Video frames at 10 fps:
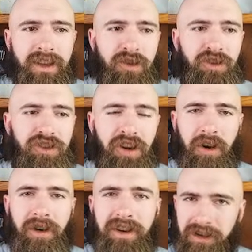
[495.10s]
You're
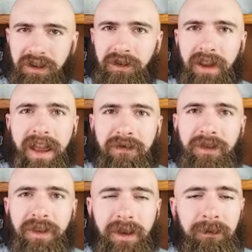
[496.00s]
sharing your life
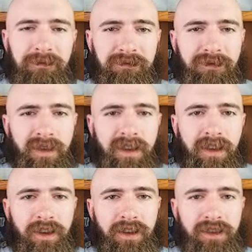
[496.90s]
with them.
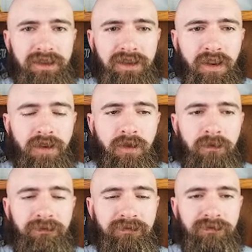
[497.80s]

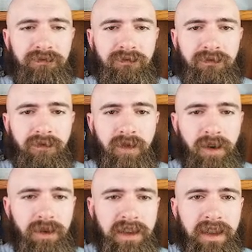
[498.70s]
So what I
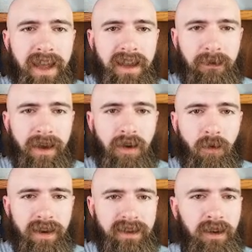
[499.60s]
really like about
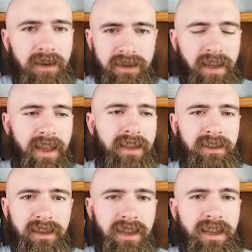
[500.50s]
what Darin is saying
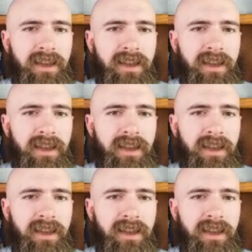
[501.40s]
is like